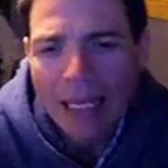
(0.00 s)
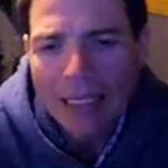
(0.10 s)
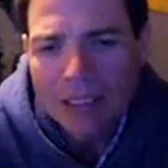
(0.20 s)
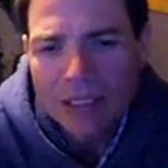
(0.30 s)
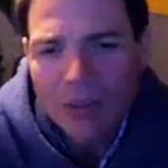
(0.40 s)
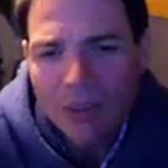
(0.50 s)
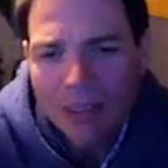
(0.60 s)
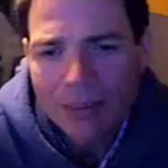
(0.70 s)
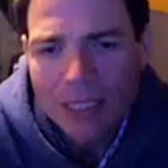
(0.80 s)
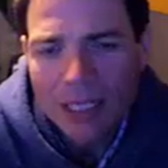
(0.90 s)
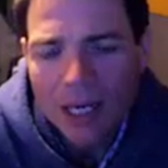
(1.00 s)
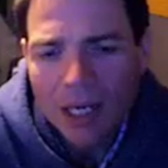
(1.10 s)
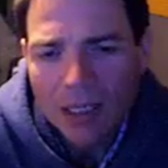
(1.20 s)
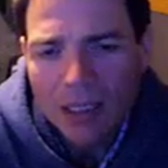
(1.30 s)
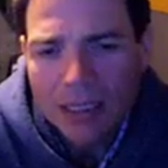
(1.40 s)
And so when I was in
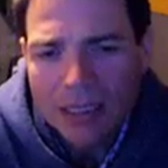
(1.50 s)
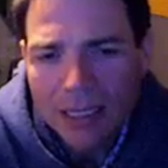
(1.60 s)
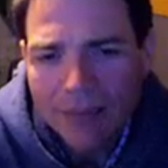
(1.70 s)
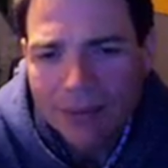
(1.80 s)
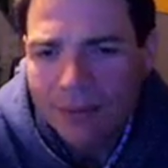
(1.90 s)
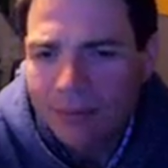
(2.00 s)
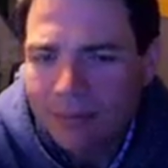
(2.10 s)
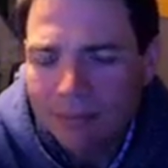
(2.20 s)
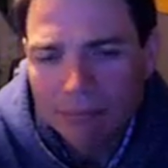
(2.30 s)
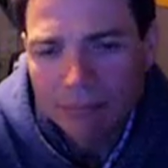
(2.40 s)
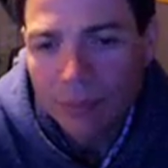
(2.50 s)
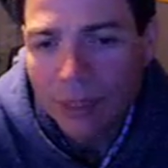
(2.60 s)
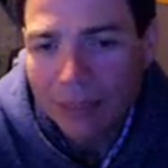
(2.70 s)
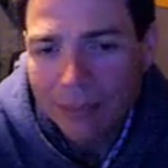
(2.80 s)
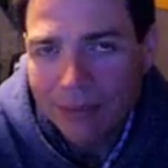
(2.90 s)
college, after
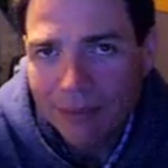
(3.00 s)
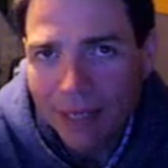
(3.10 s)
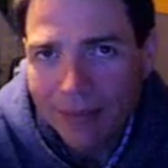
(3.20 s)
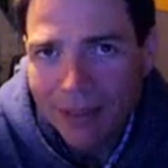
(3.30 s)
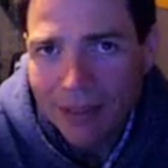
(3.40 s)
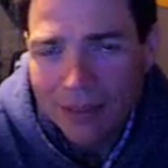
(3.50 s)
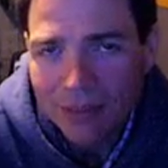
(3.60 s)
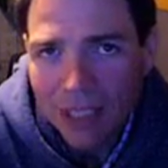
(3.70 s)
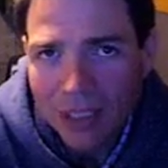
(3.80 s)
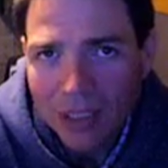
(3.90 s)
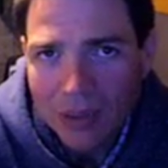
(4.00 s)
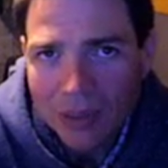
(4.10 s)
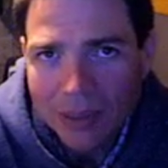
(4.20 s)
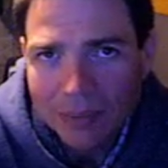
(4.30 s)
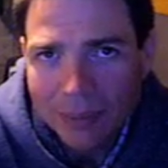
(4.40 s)
probably 5 years of not
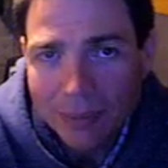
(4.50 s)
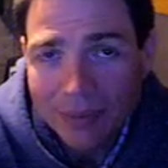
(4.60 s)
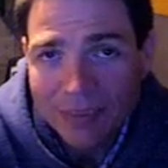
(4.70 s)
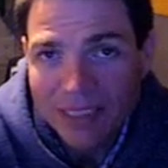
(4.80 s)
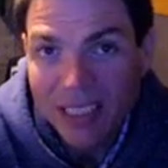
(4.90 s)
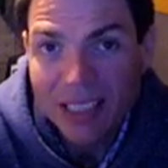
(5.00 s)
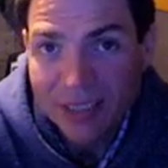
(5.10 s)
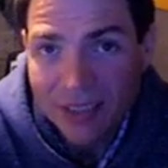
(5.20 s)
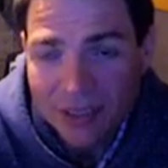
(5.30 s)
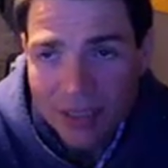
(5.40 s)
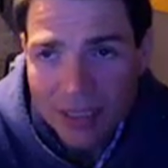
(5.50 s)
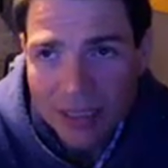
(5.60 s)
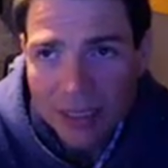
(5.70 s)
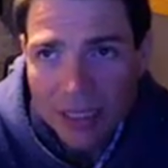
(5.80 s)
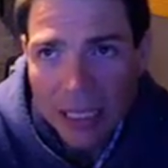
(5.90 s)
going, maybe even 10 years,
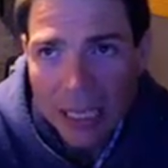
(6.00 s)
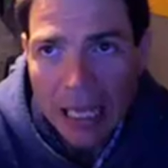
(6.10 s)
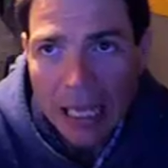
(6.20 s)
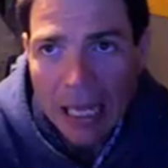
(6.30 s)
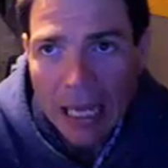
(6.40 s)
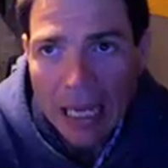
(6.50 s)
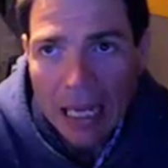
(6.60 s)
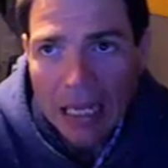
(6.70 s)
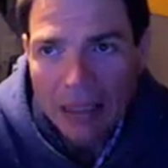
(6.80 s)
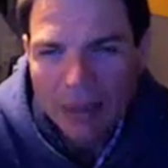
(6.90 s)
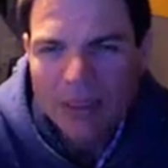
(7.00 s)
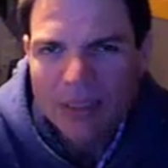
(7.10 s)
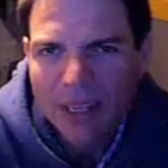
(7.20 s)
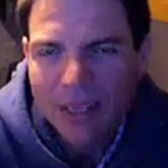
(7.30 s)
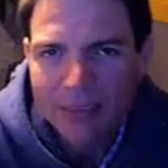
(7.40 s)
no, it was
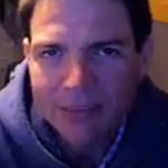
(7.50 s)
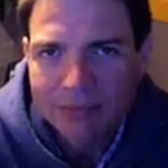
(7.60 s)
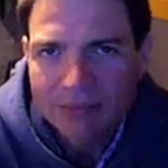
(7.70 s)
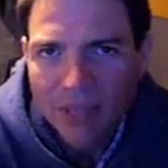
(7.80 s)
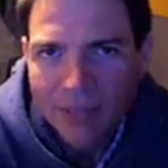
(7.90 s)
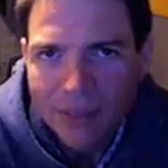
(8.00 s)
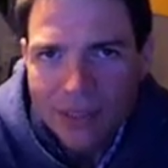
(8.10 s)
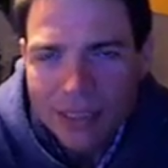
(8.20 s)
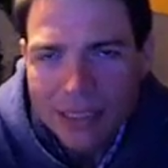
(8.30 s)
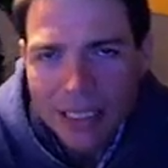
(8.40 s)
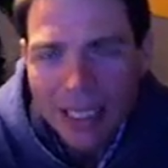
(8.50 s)
5 years.